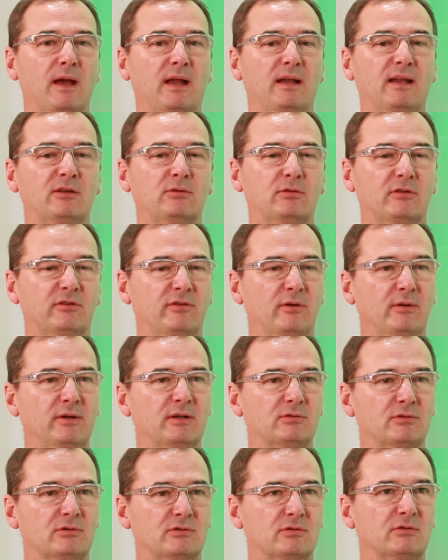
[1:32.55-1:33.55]
and that was very
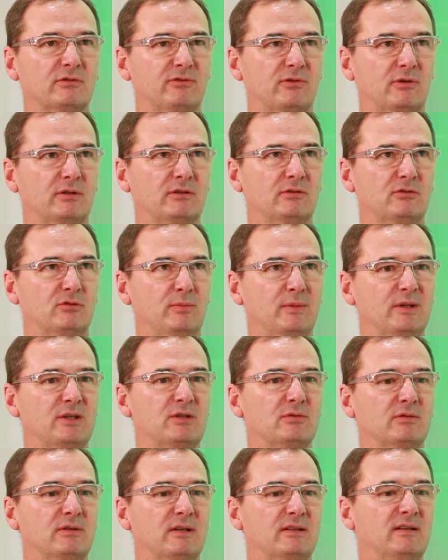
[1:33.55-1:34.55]
crucial for us to make
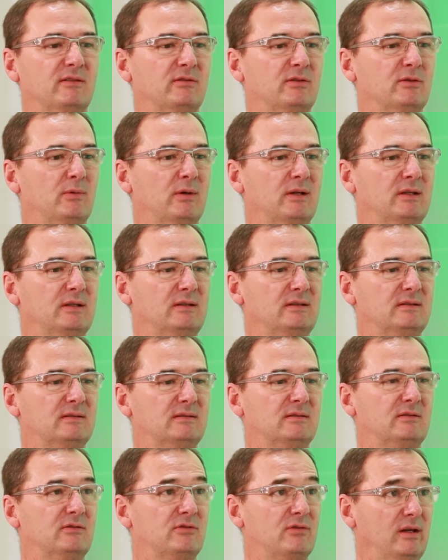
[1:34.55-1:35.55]
sure that everyone
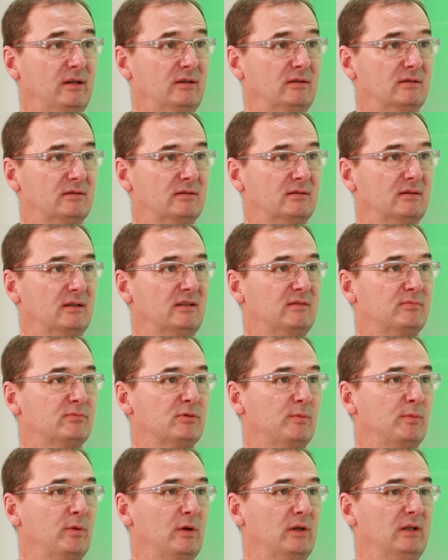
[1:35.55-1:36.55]
is trained, is
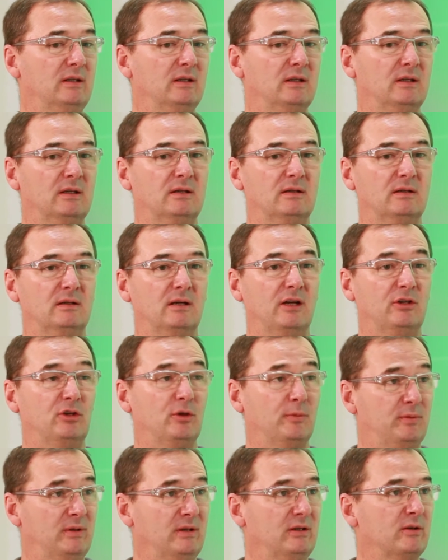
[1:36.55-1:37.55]
properly
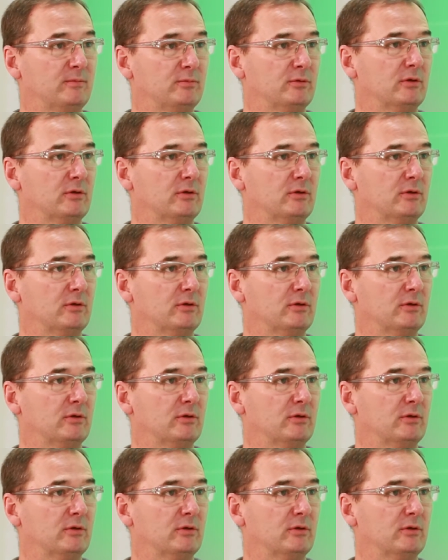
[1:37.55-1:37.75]
adopting the